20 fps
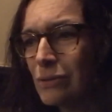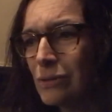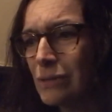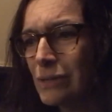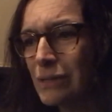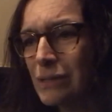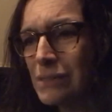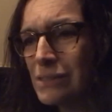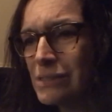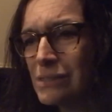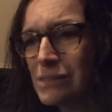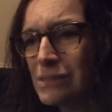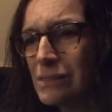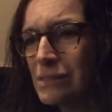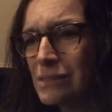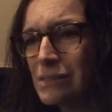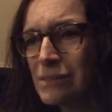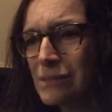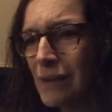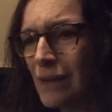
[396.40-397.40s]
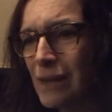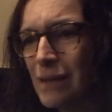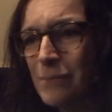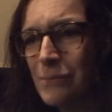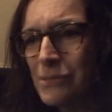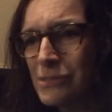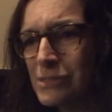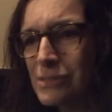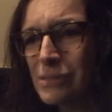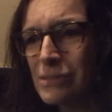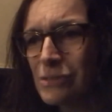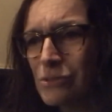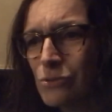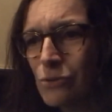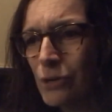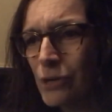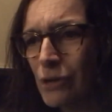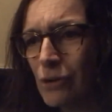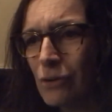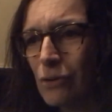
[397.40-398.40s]
it's time is
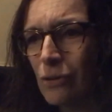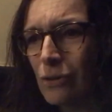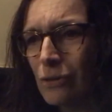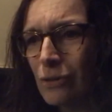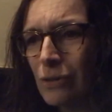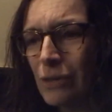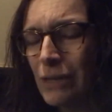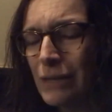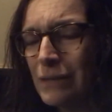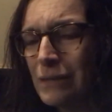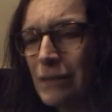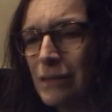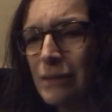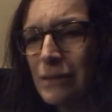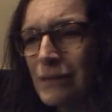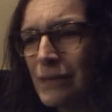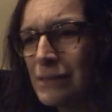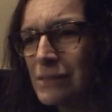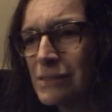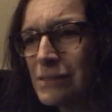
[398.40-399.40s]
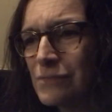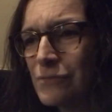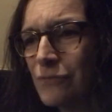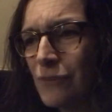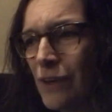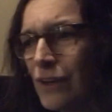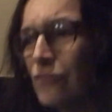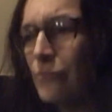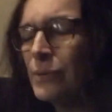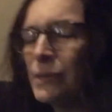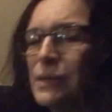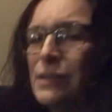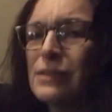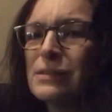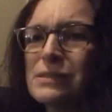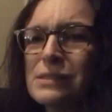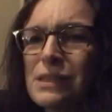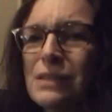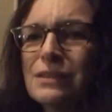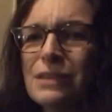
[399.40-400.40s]
critical and that's five
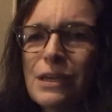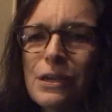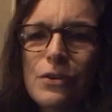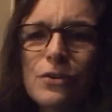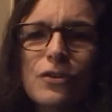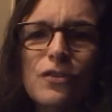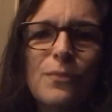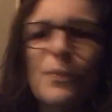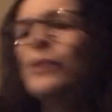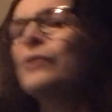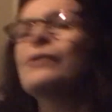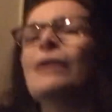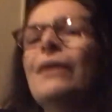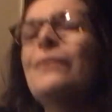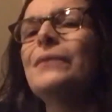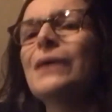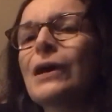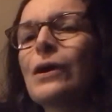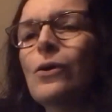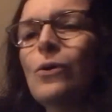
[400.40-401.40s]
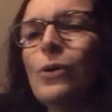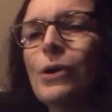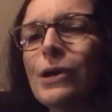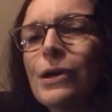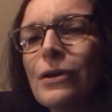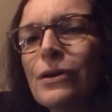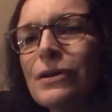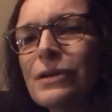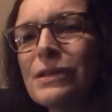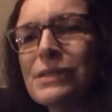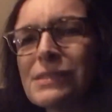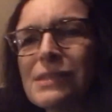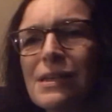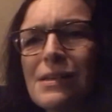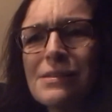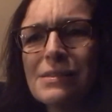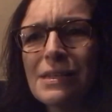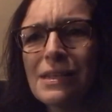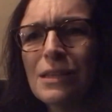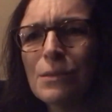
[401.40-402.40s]
minutes that they could have been around that corner
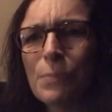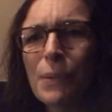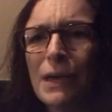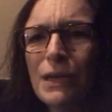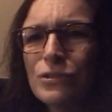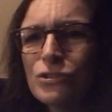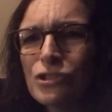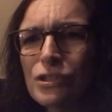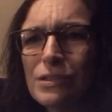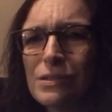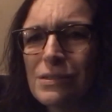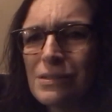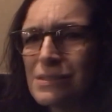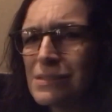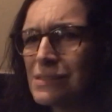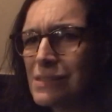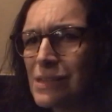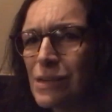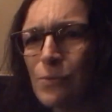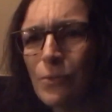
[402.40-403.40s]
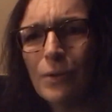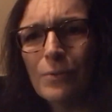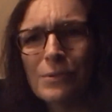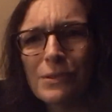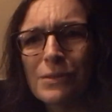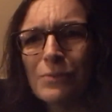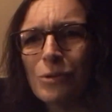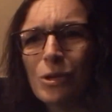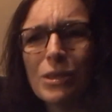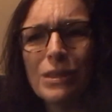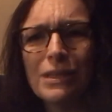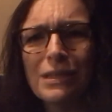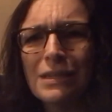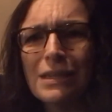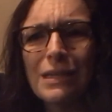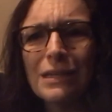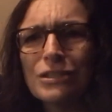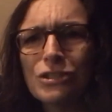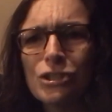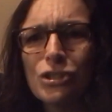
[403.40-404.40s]
assessing the patient and seeing what the way they
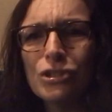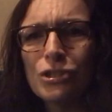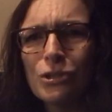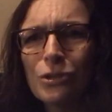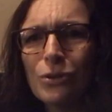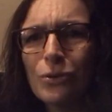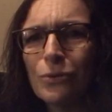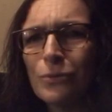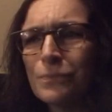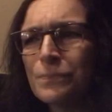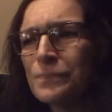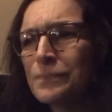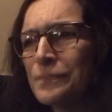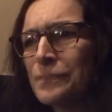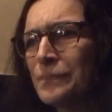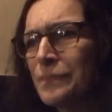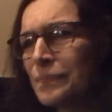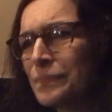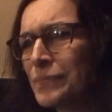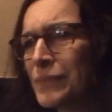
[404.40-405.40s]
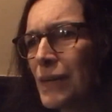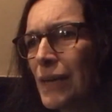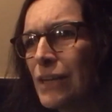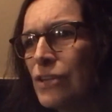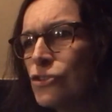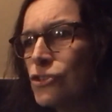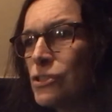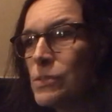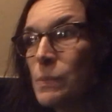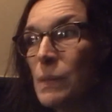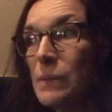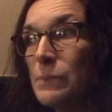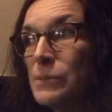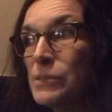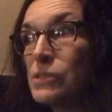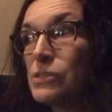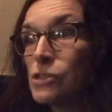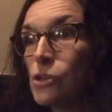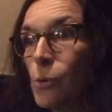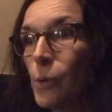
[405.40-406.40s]
needed to do and it just made me
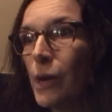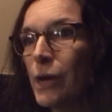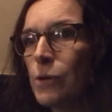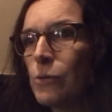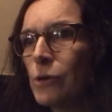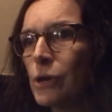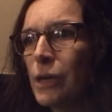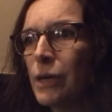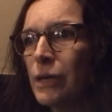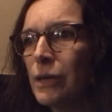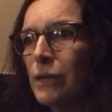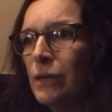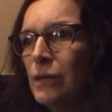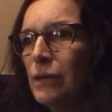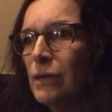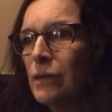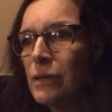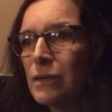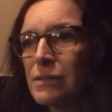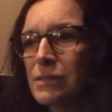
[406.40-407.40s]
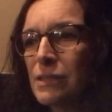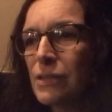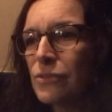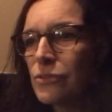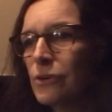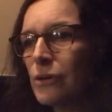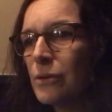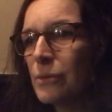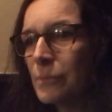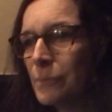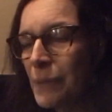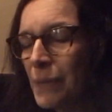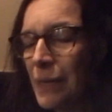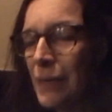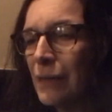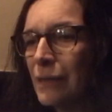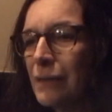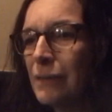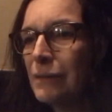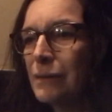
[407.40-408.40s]
so angry because i thought
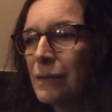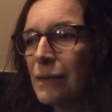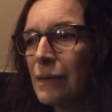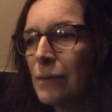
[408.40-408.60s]
man